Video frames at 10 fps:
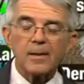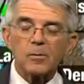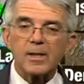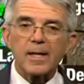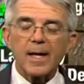
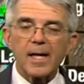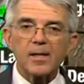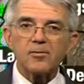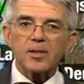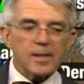we're going to
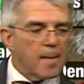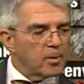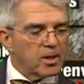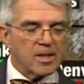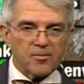have a
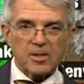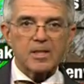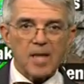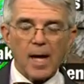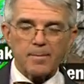couple of different
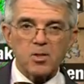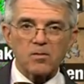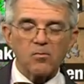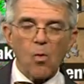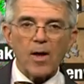types
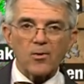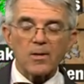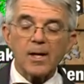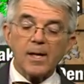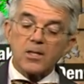of weather.
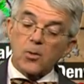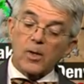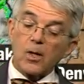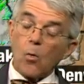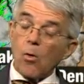So, we're
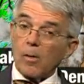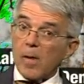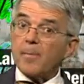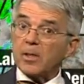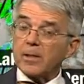going to warm
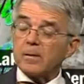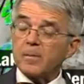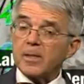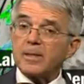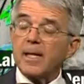up a little
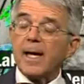bit,